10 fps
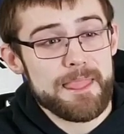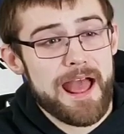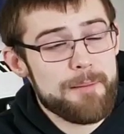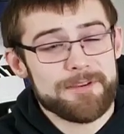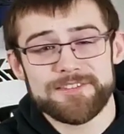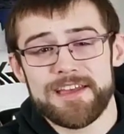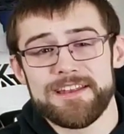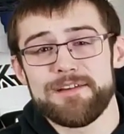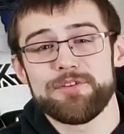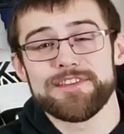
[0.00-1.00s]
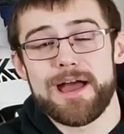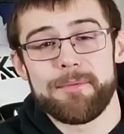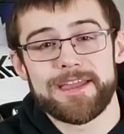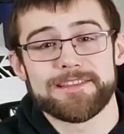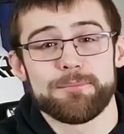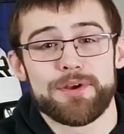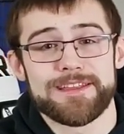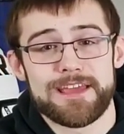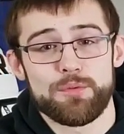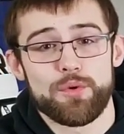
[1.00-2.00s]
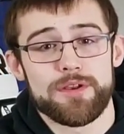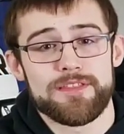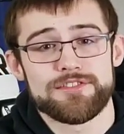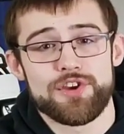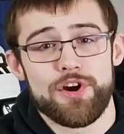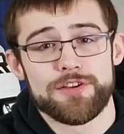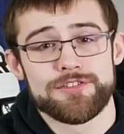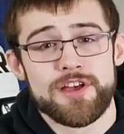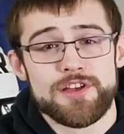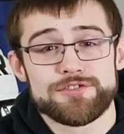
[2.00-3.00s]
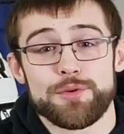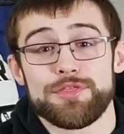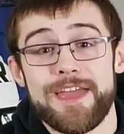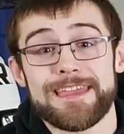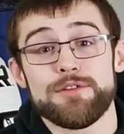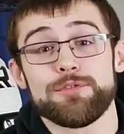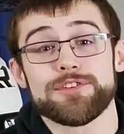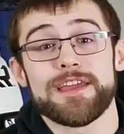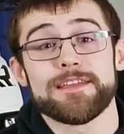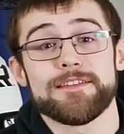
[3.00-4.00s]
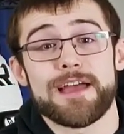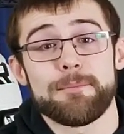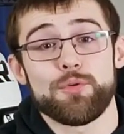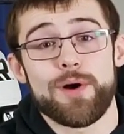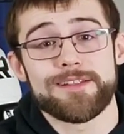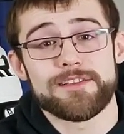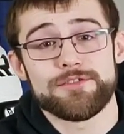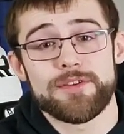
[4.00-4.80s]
I'm excited every time I get to break down one of these cards. So thank you for taking the time to watch this